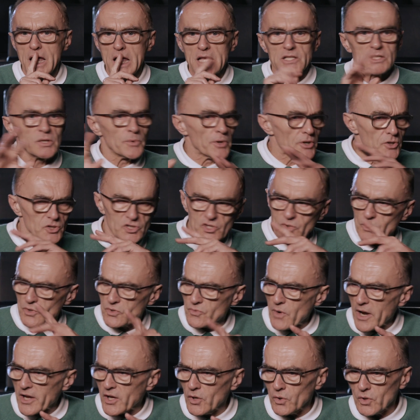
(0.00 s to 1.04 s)
So he goes to his
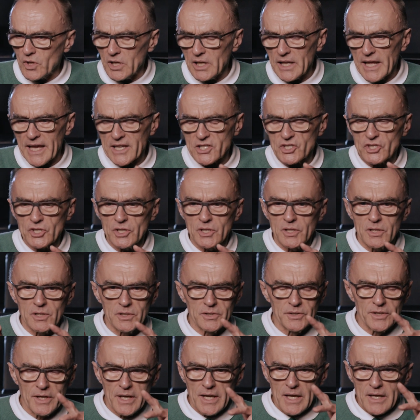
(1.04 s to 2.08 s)
record
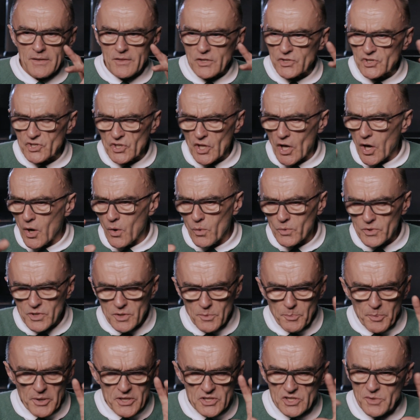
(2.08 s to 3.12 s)
collection. There
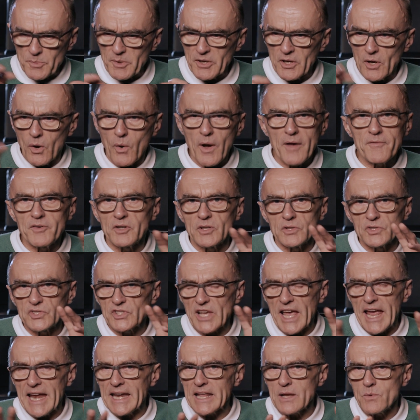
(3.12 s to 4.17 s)
appears to be no evidence
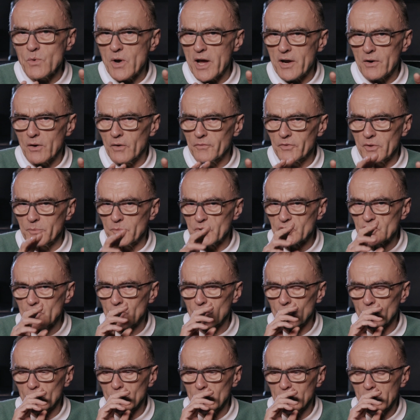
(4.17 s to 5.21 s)
anywhere of them at
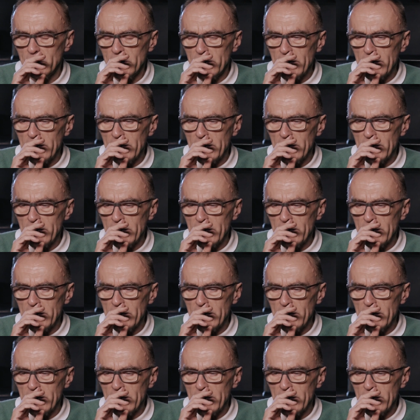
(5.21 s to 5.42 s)
all.